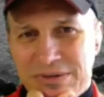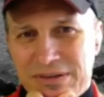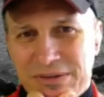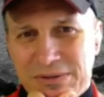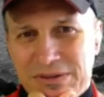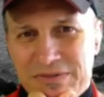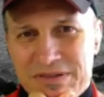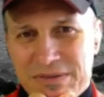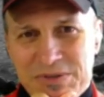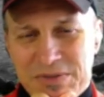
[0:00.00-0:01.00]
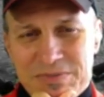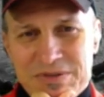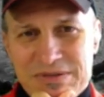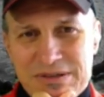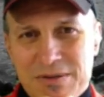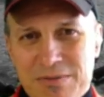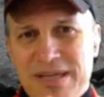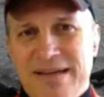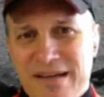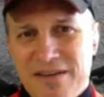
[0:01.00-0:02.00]
you know, of symptoms, you know,
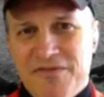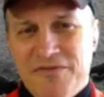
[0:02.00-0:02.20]
getting on the